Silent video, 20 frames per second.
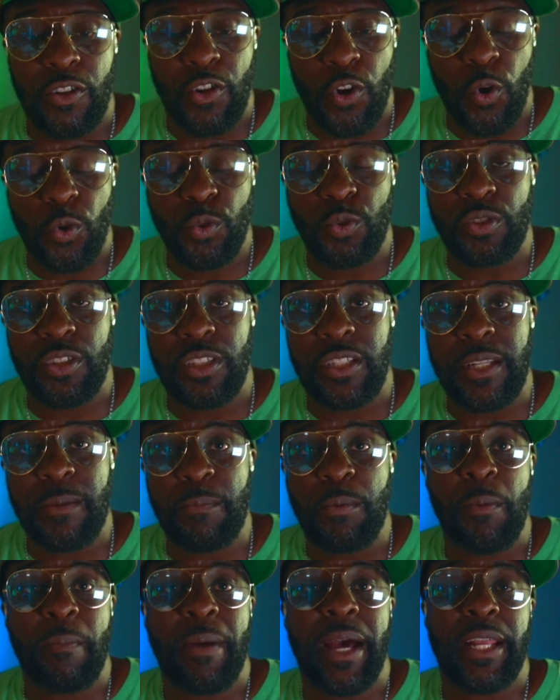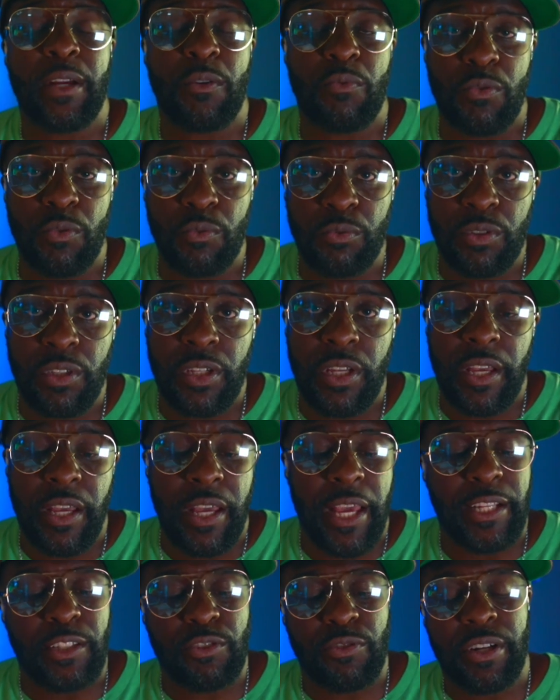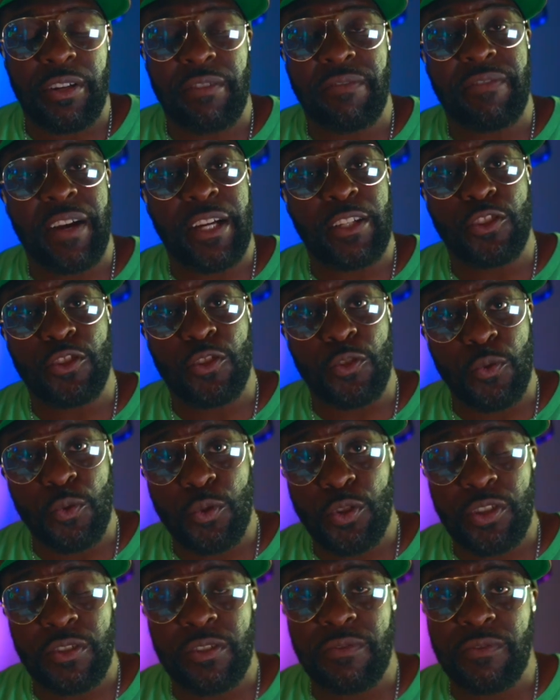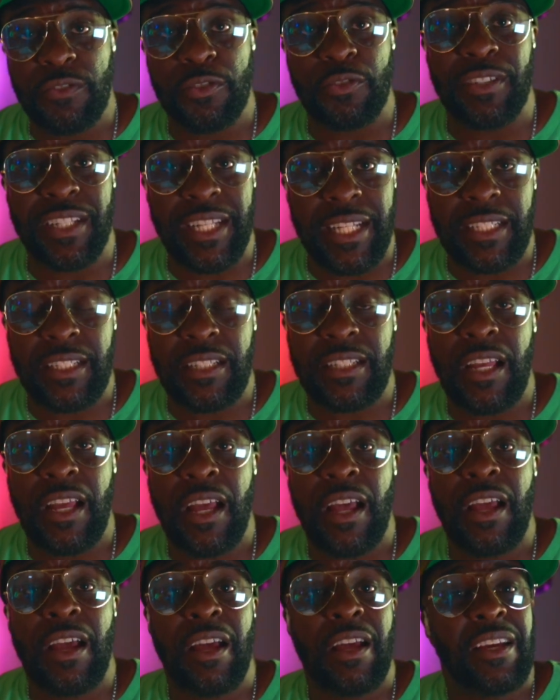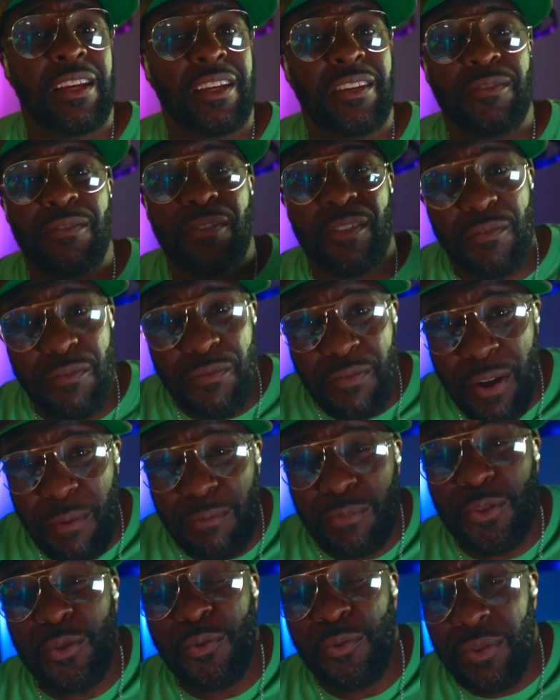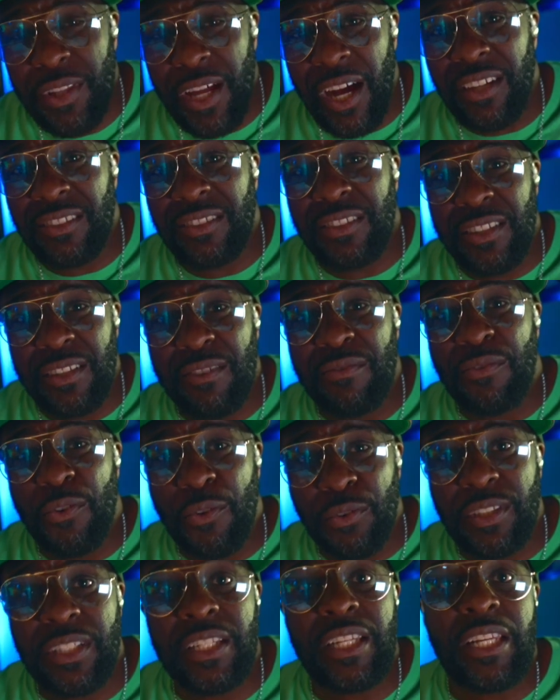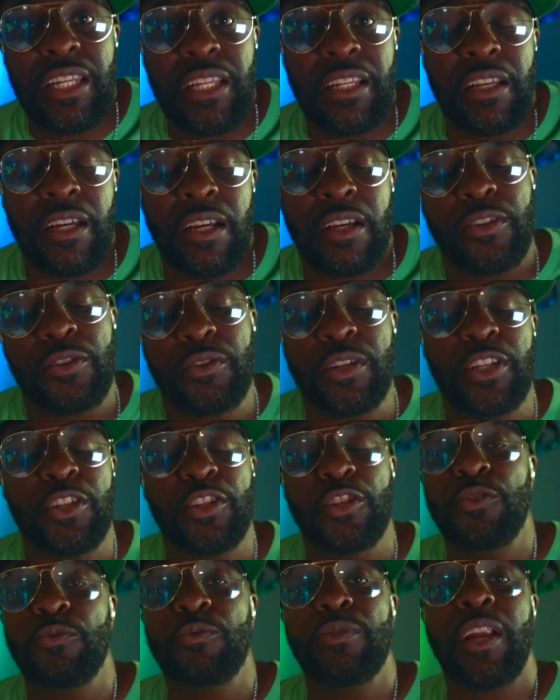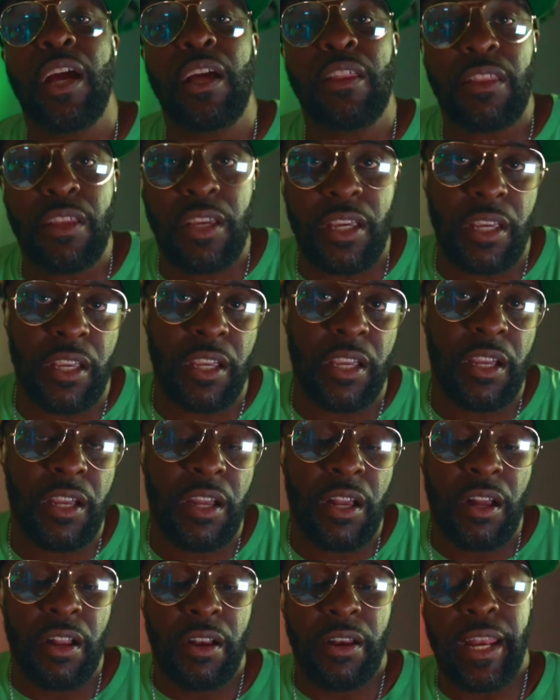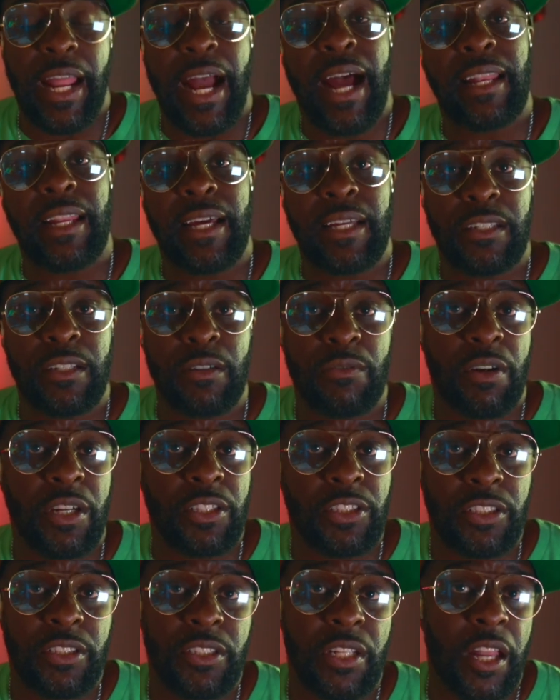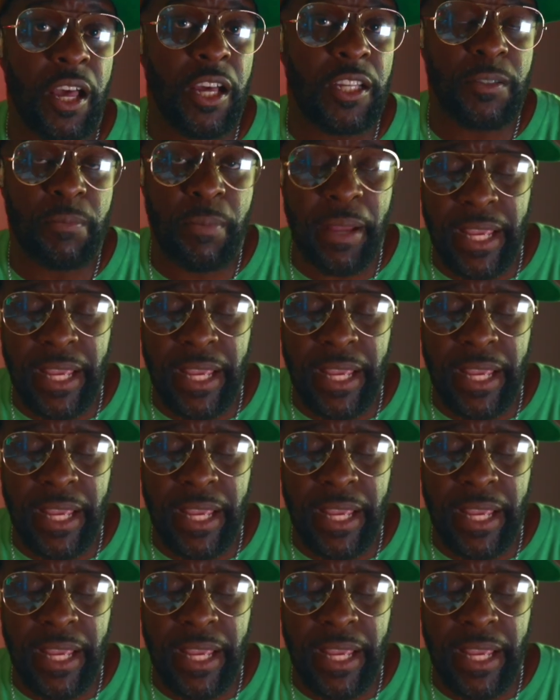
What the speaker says: go to the diplomatic route and trying to find a solution to this. From 2014, you didn't do nothing. Now that the Russians lost